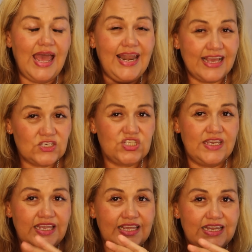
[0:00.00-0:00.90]
And
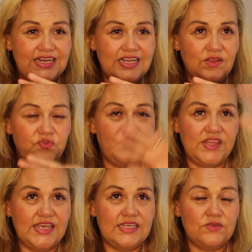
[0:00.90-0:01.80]
actually, for
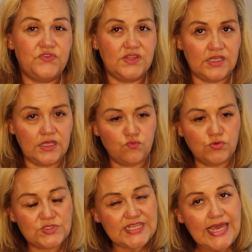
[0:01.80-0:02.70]
the
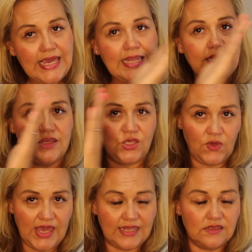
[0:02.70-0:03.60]
routine that you
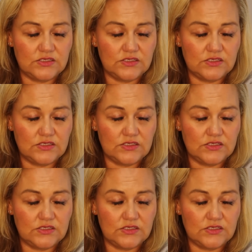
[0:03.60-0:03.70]
get,